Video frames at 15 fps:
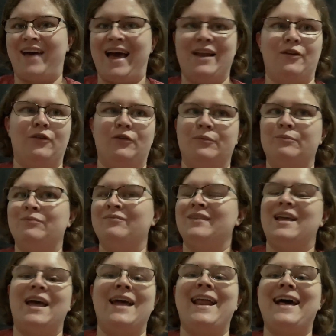I don't know.
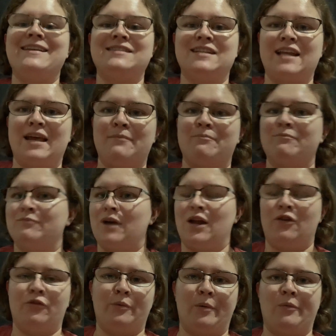It has a name. I
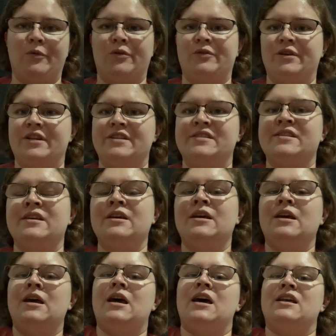don't remember what it is.
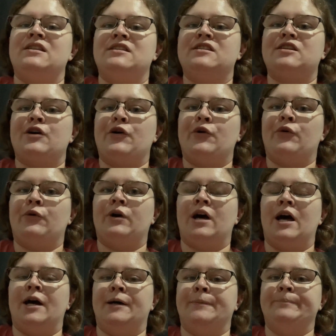And so,
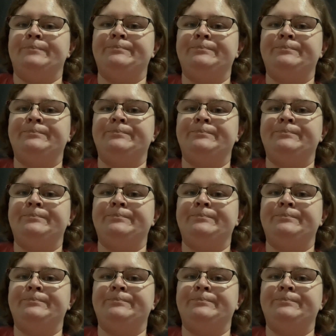um,